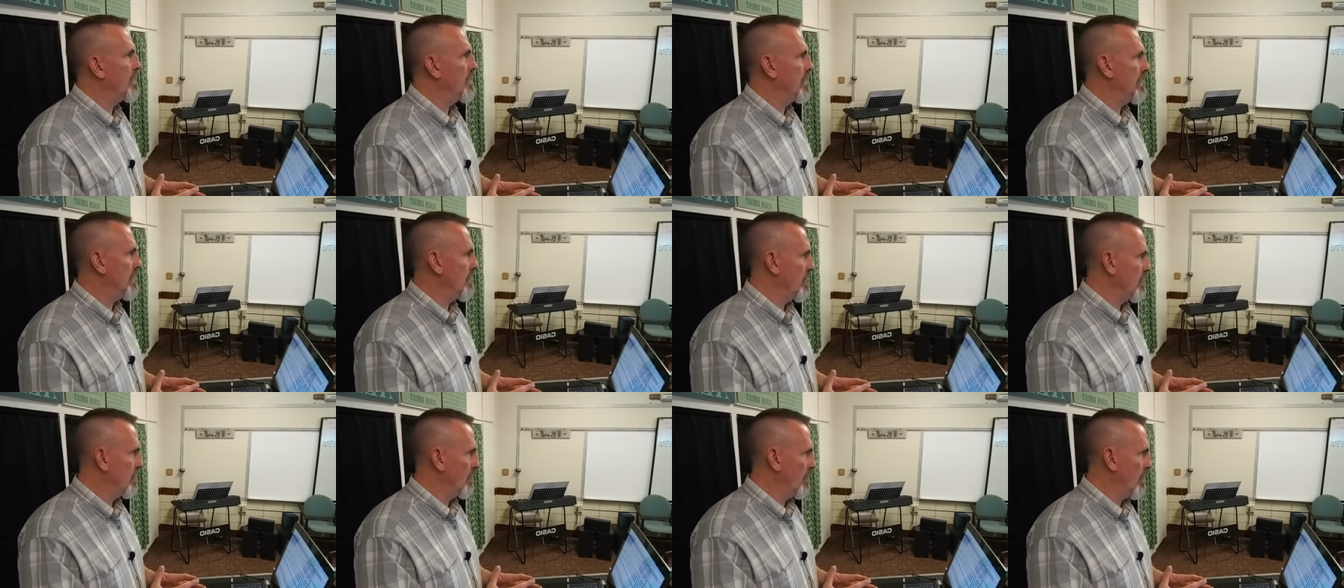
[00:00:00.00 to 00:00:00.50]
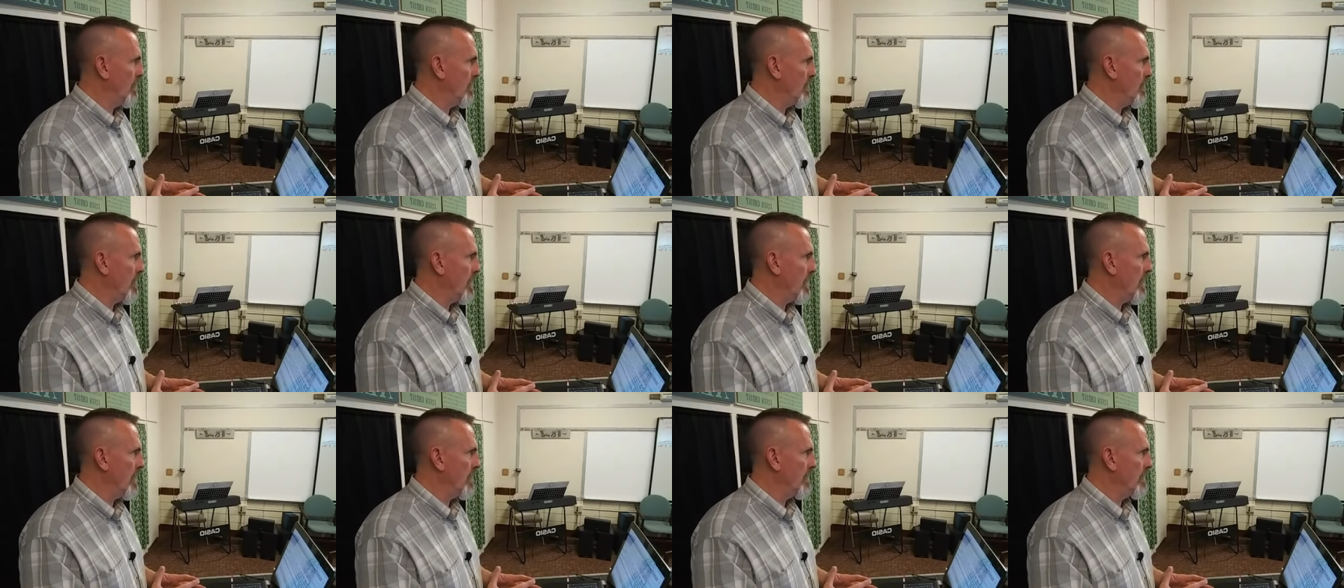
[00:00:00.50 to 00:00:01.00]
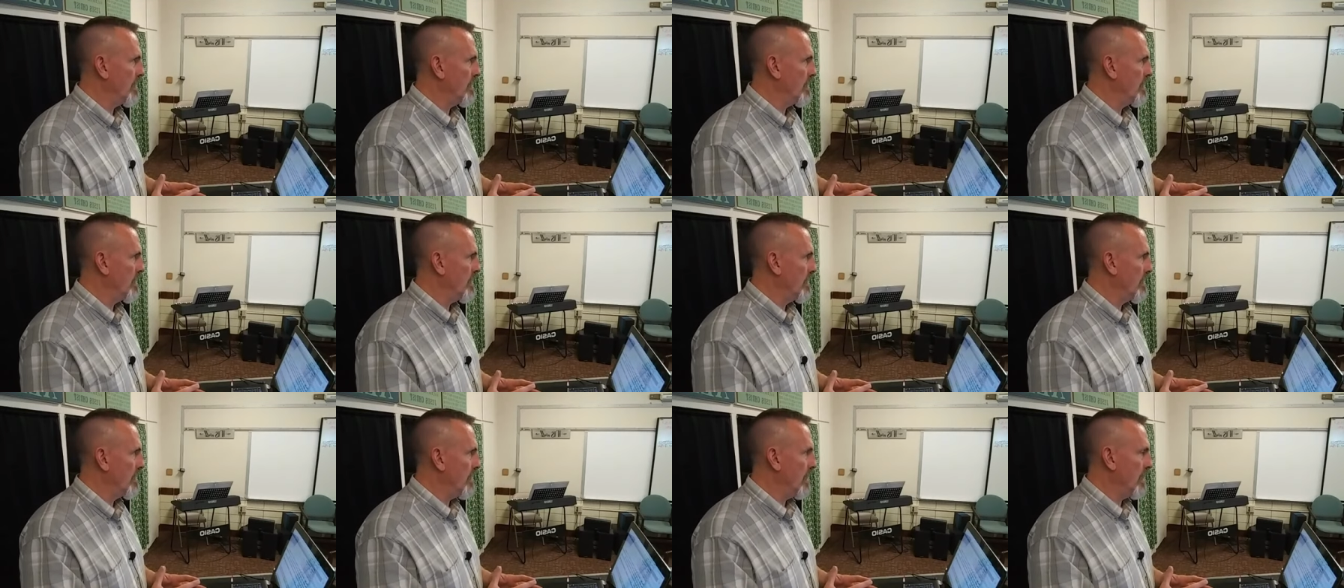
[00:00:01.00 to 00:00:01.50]
and the only way
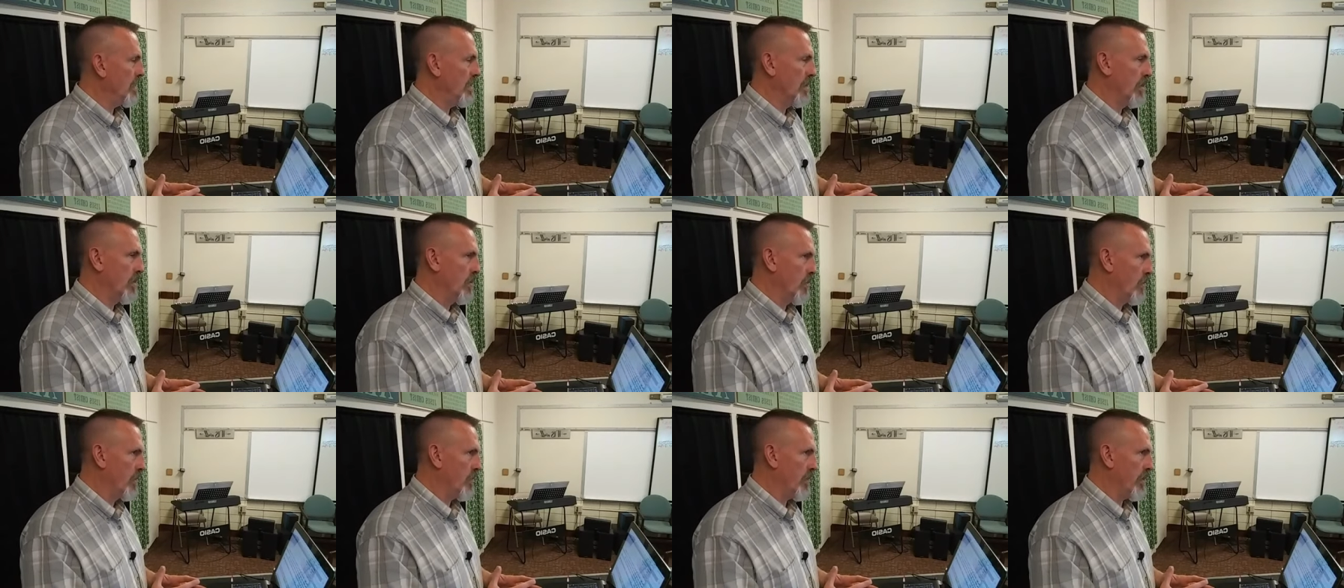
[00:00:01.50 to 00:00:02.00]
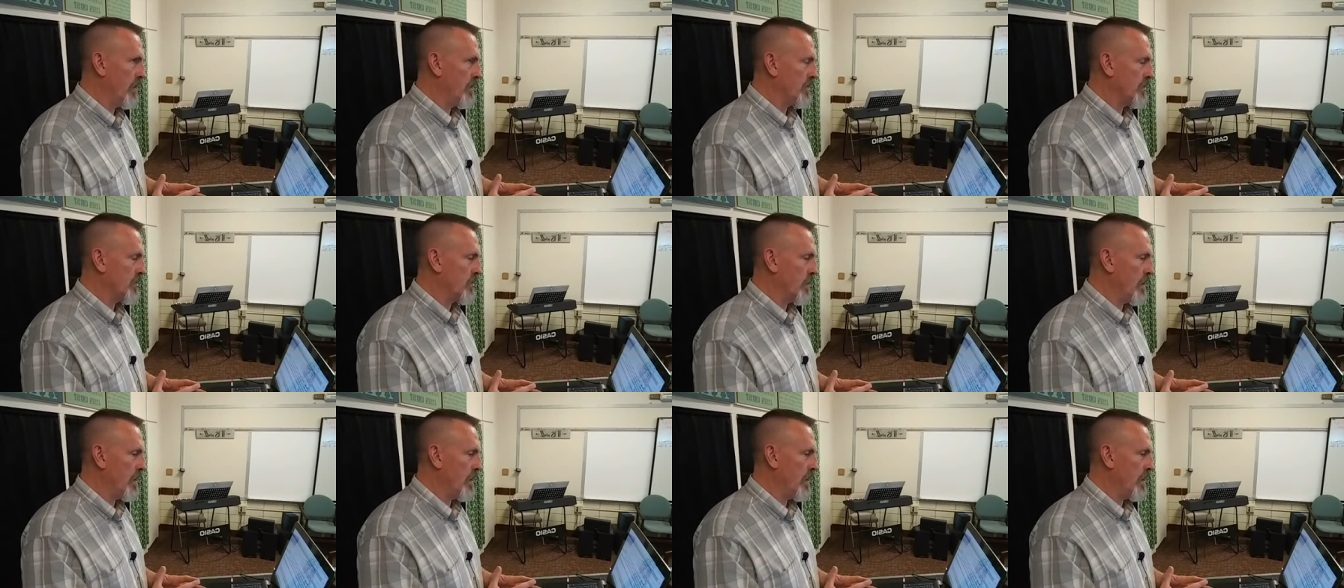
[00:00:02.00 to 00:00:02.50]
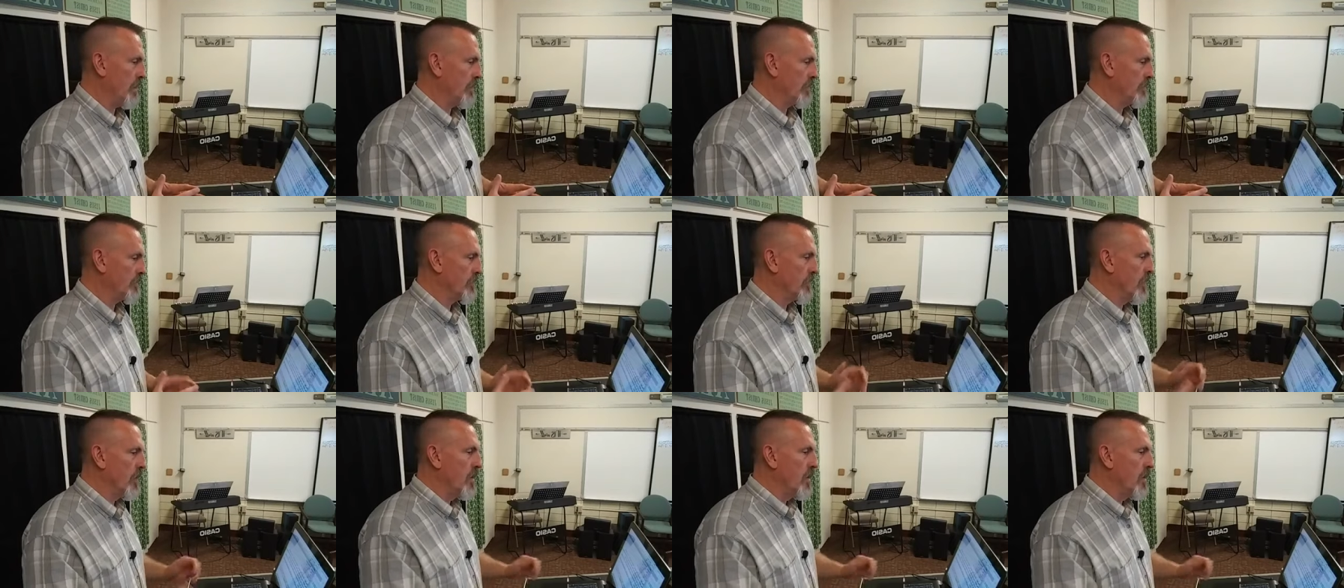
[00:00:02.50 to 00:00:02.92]
and the glorious way.